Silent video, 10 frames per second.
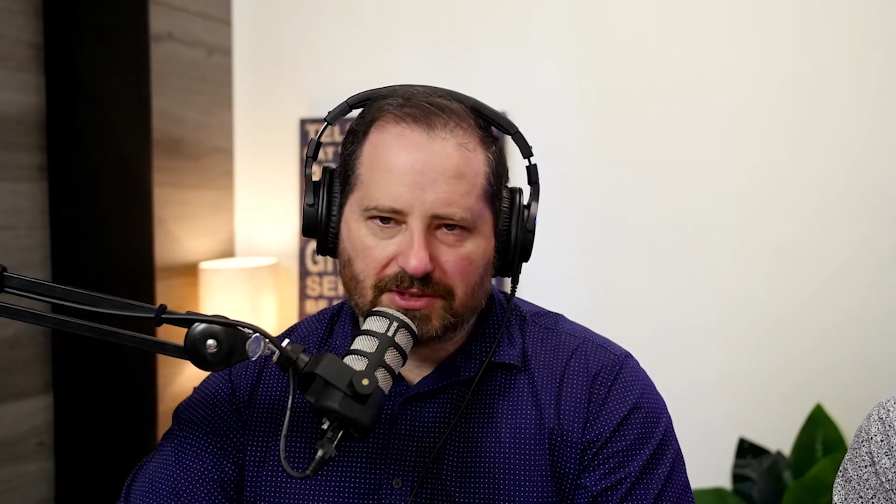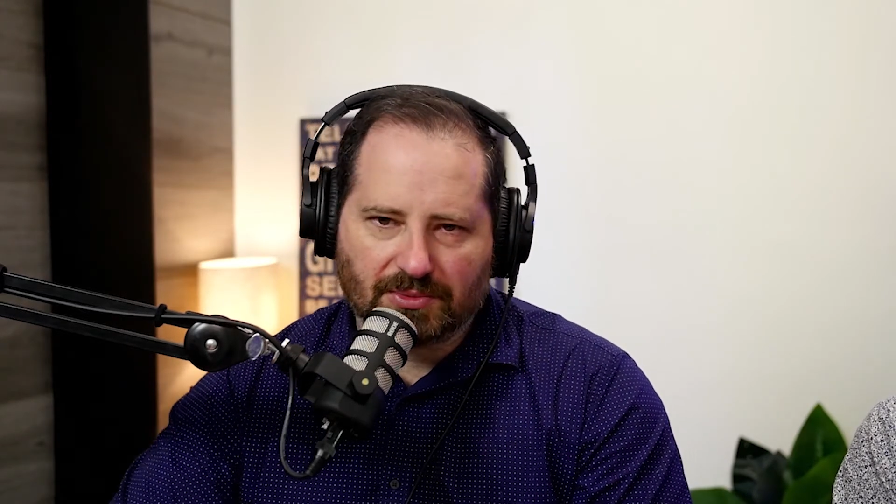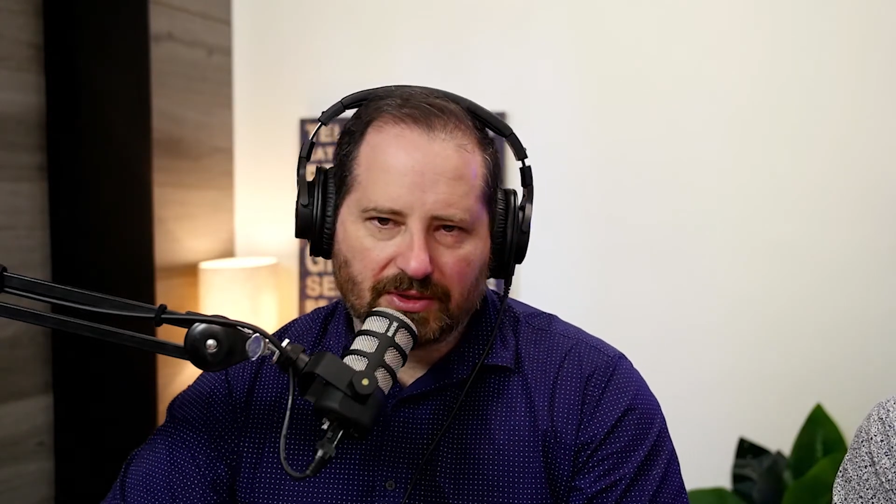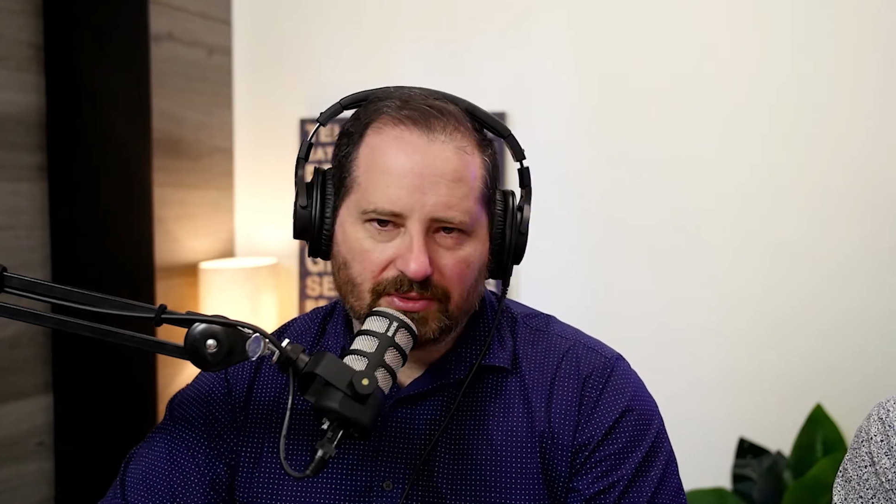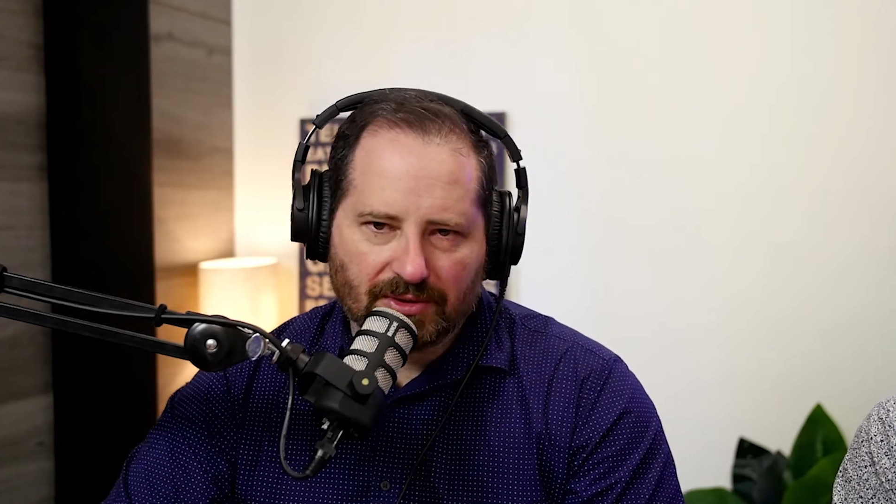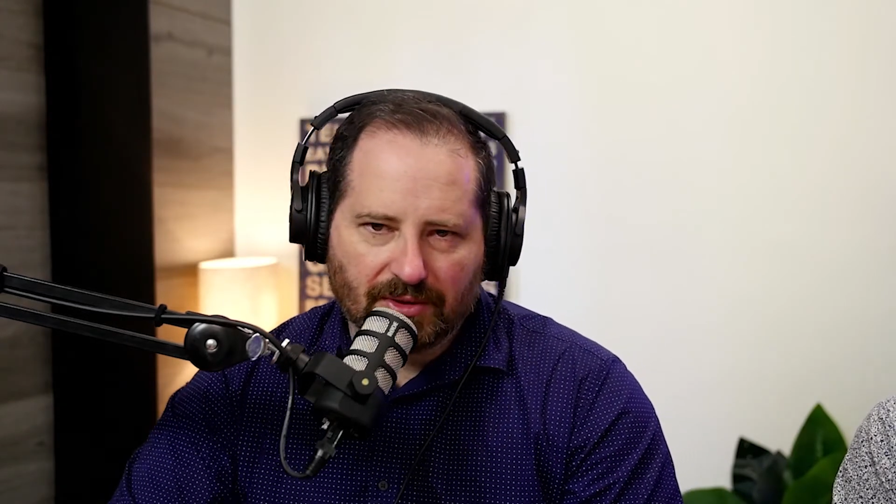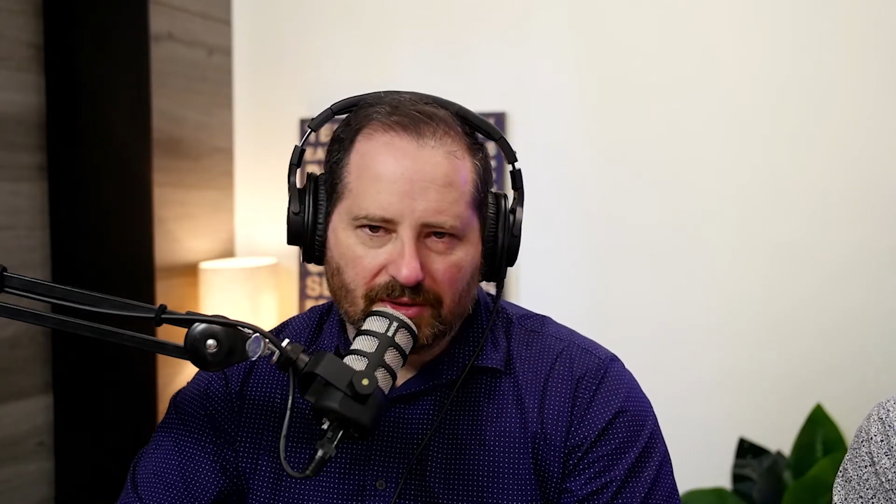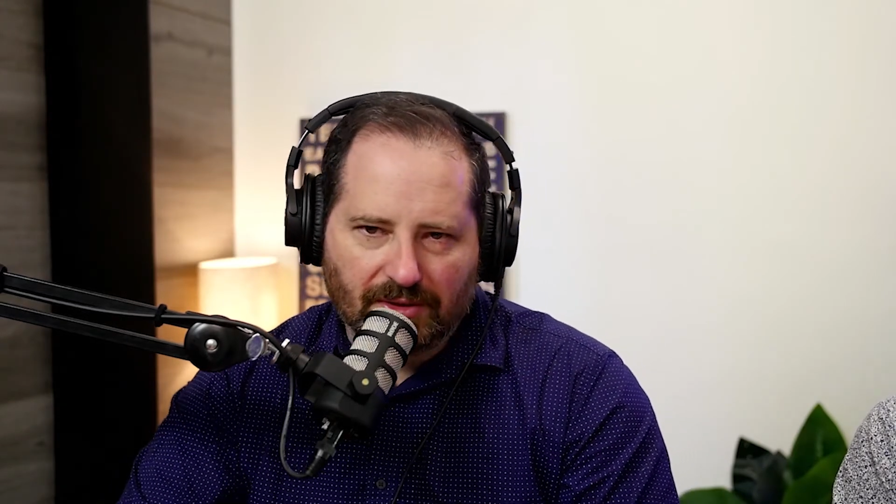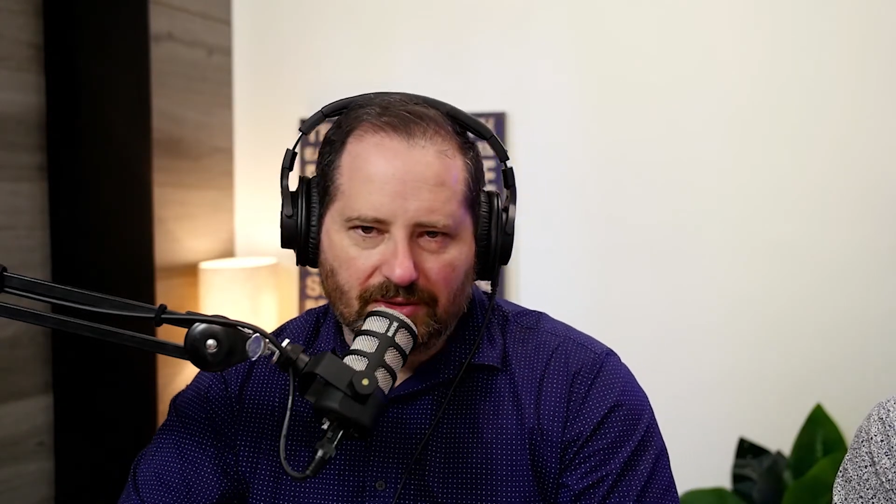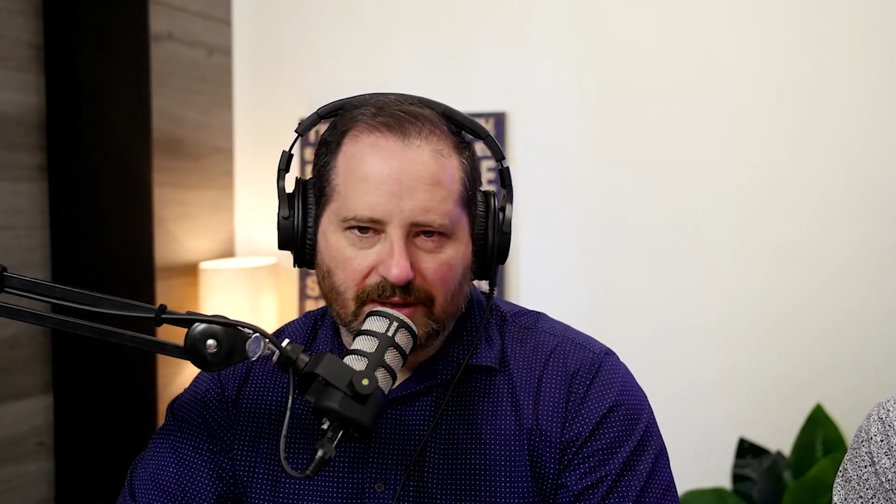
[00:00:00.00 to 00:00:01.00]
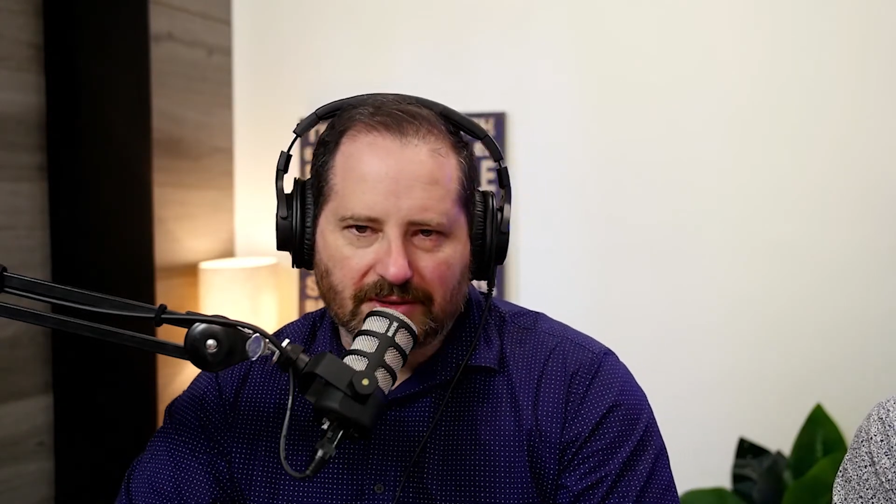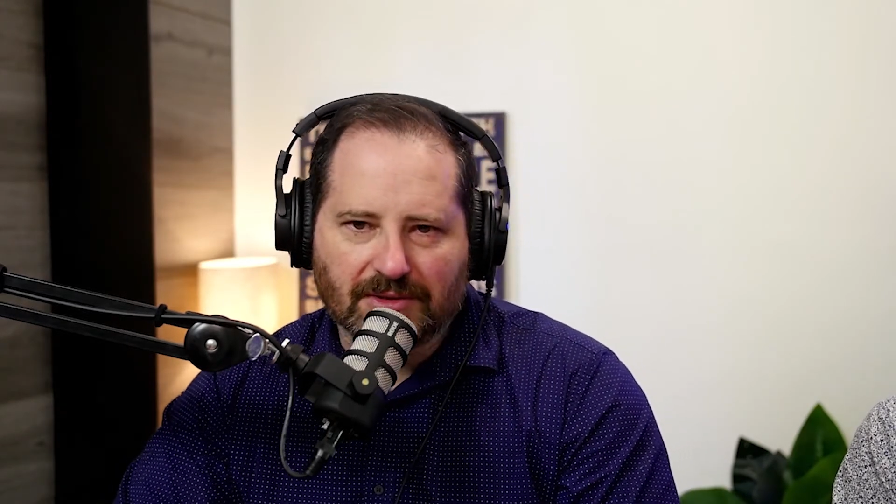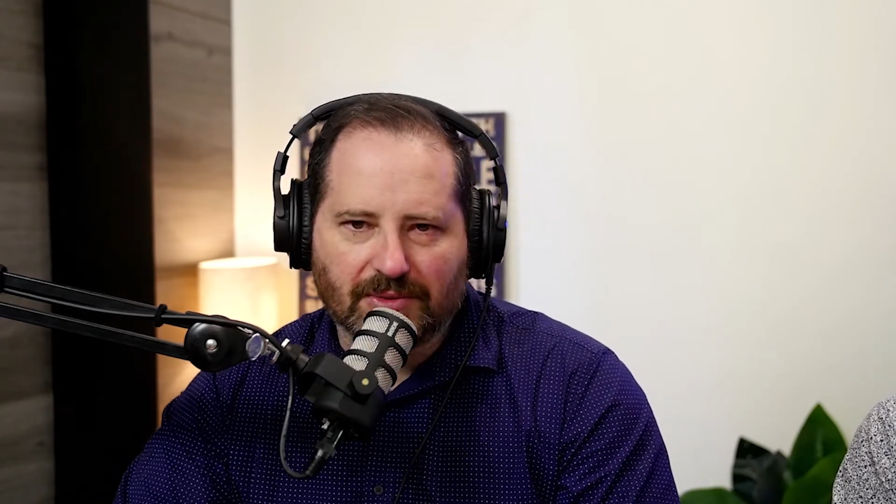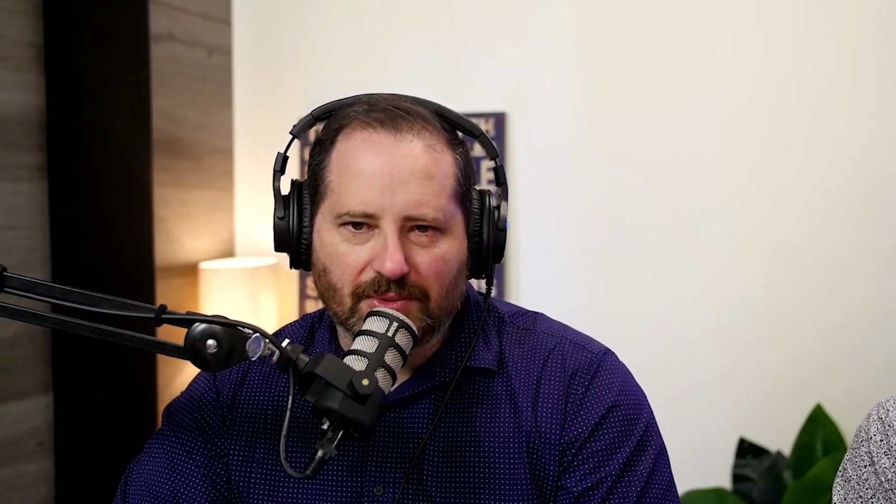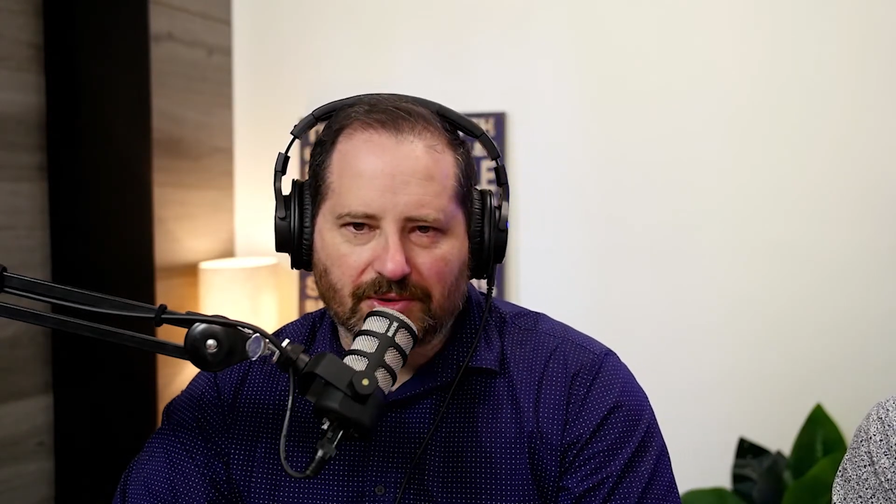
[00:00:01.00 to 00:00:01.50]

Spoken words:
whether or not you actually want to